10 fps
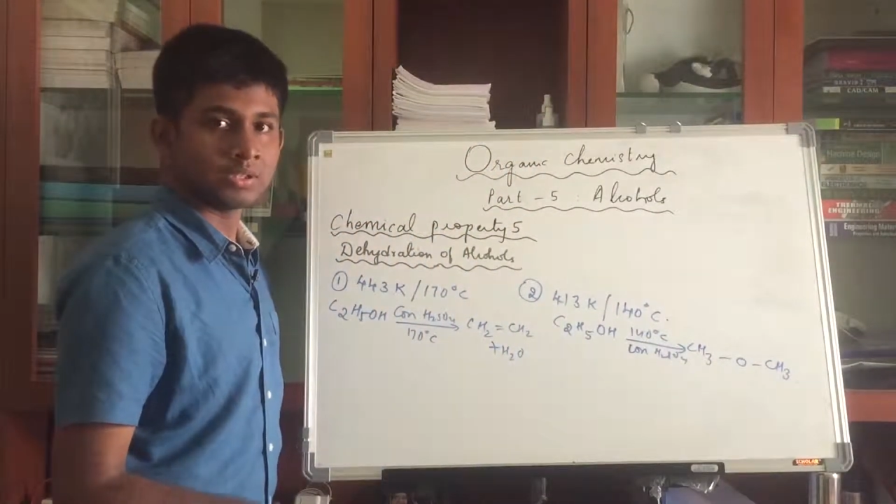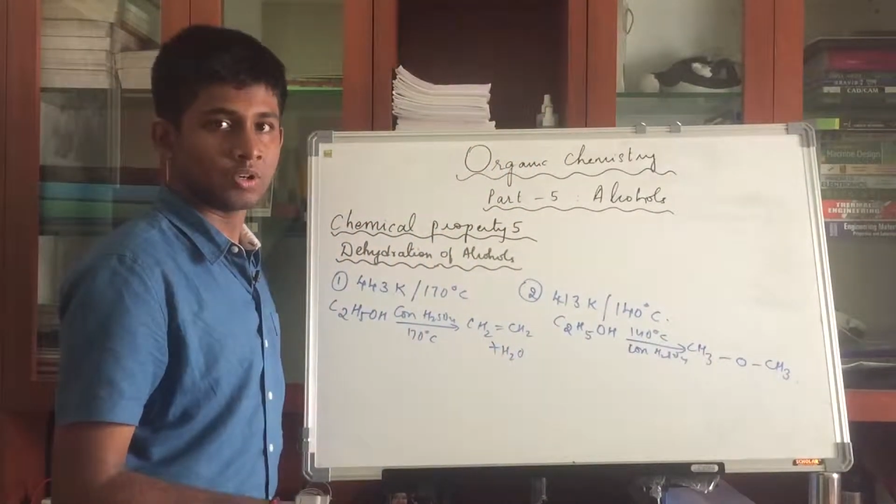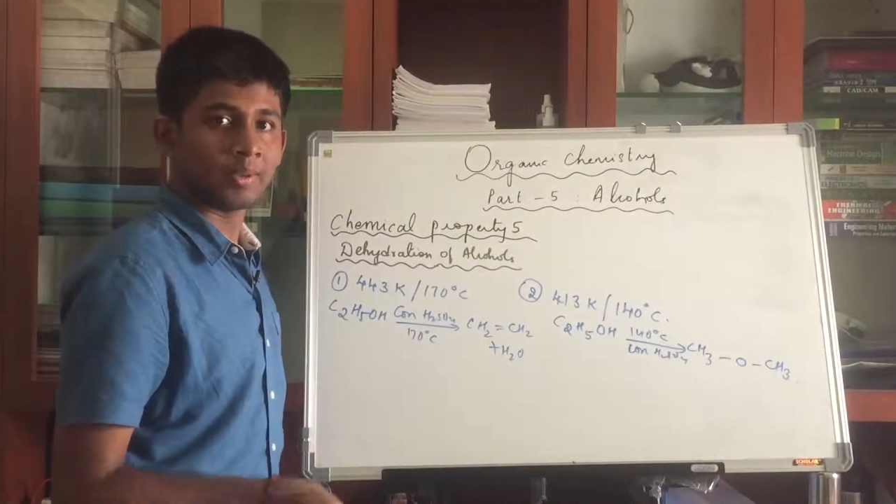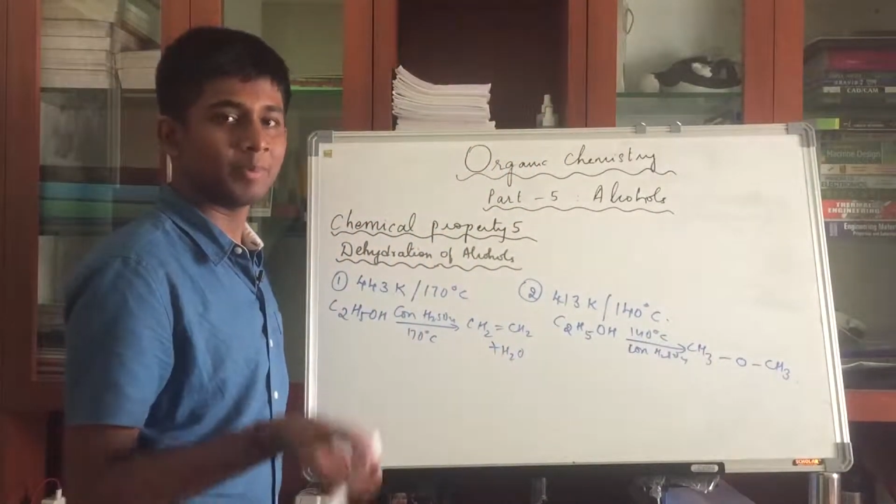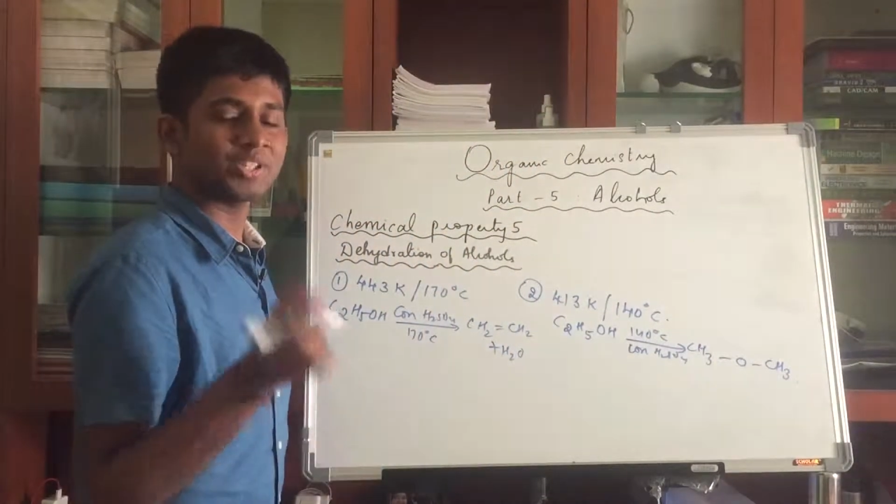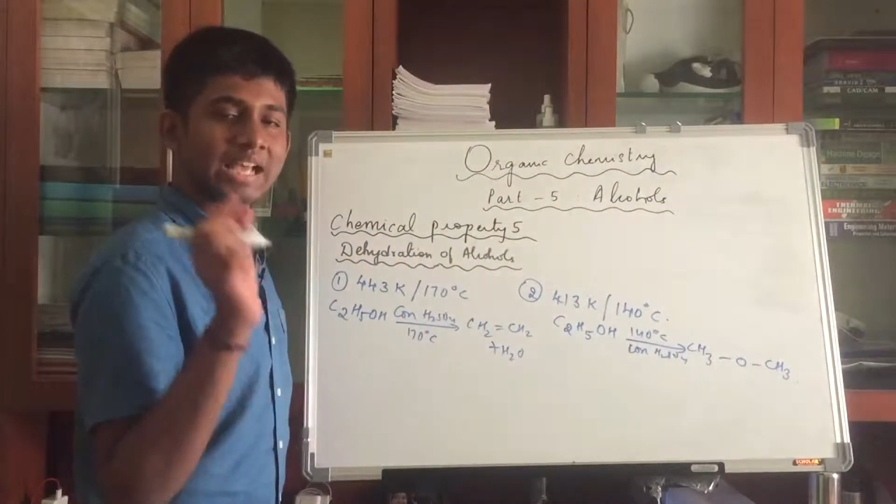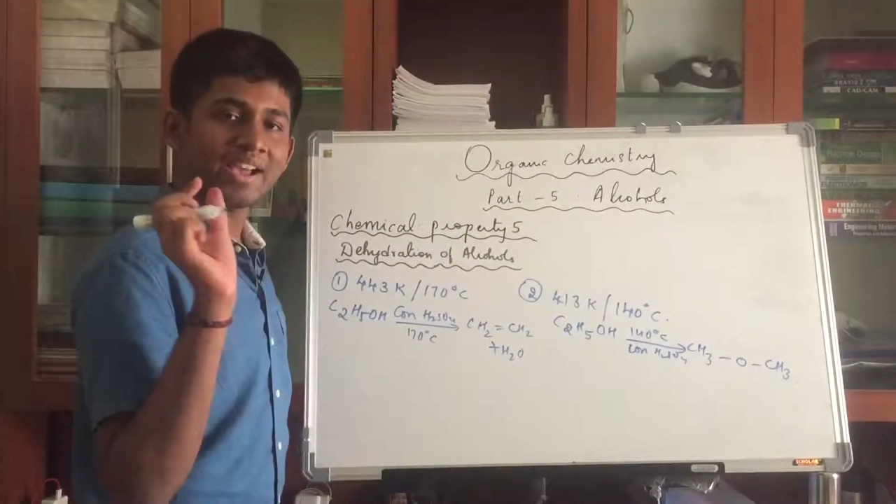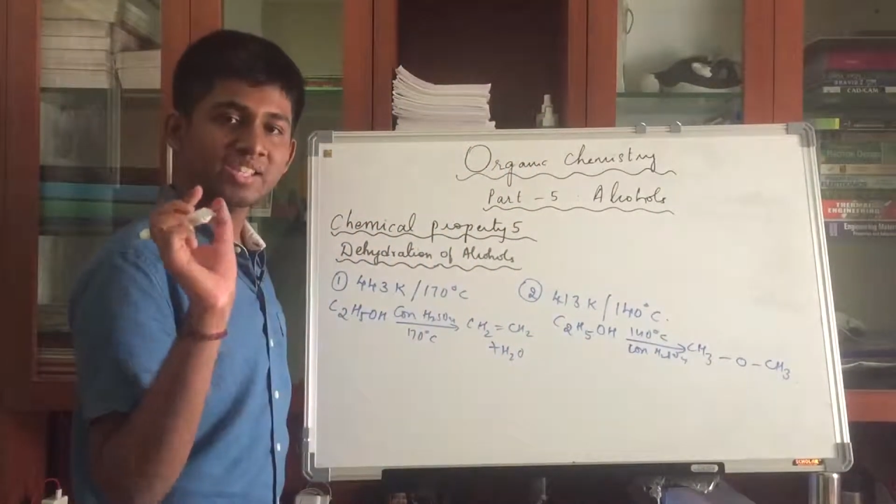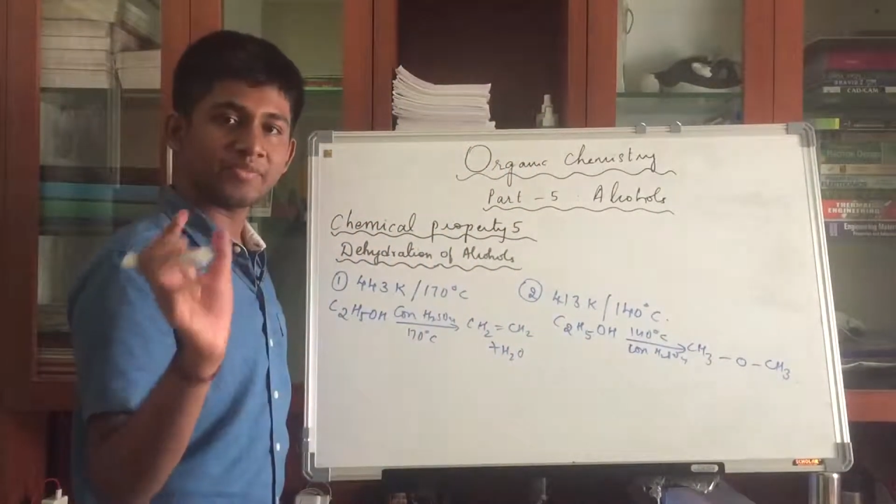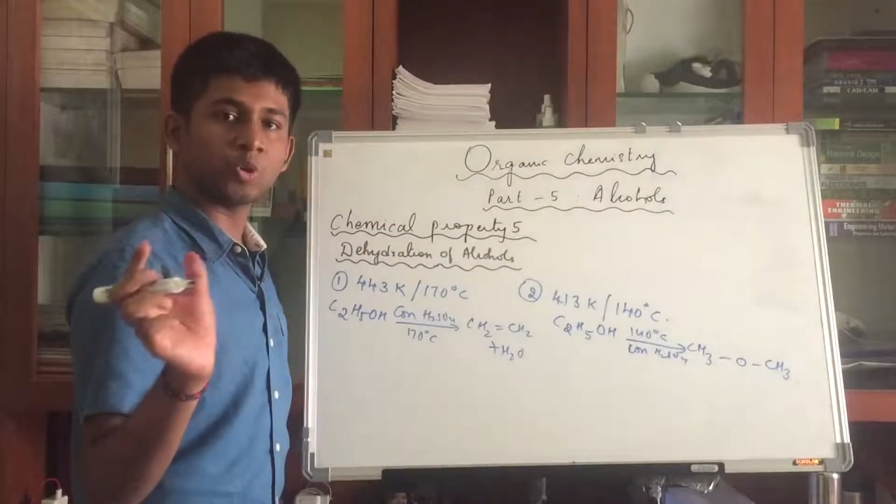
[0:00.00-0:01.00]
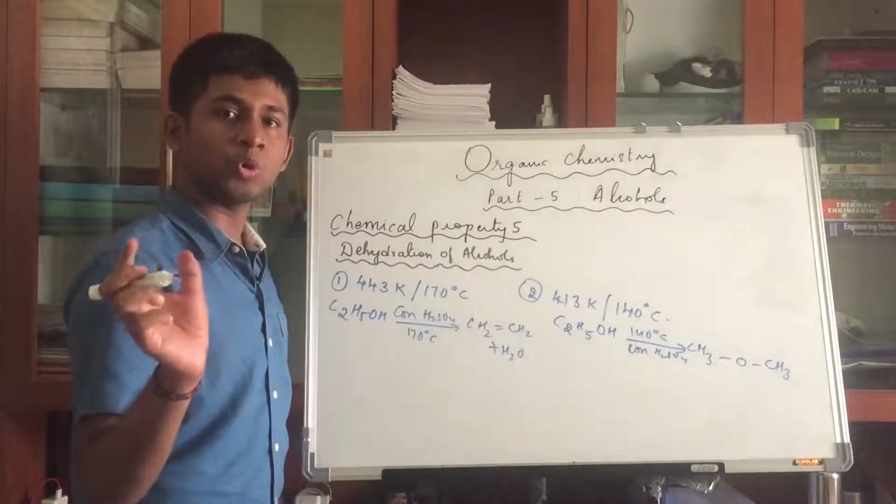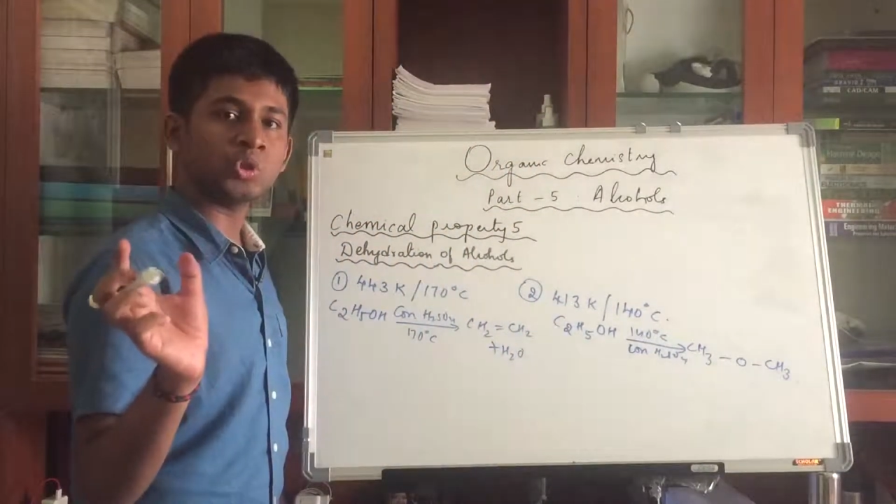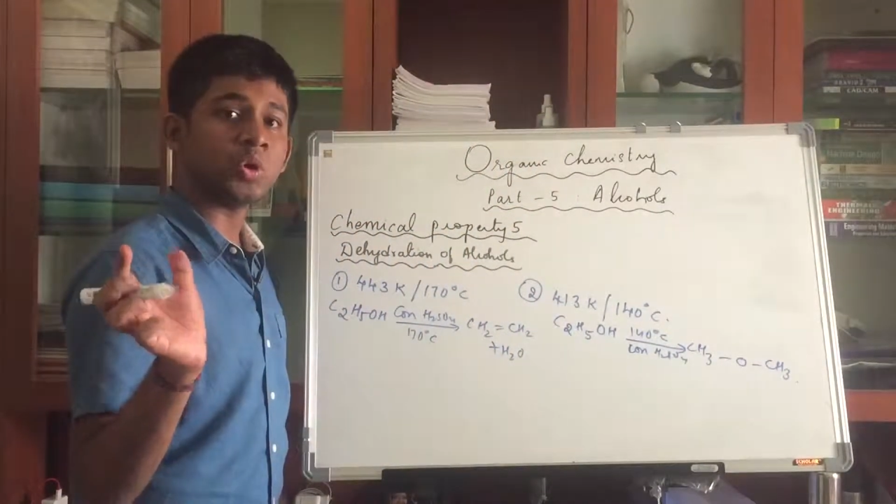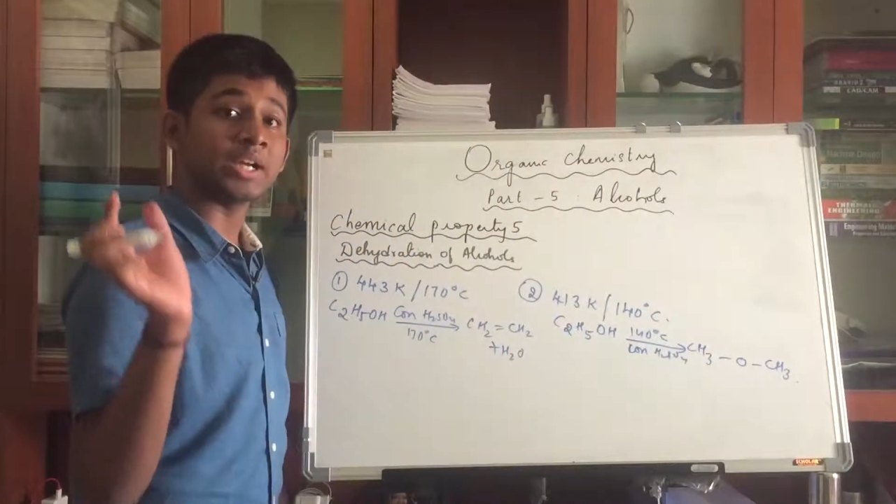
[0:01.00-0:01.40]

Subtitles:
Okay, because as I've told you,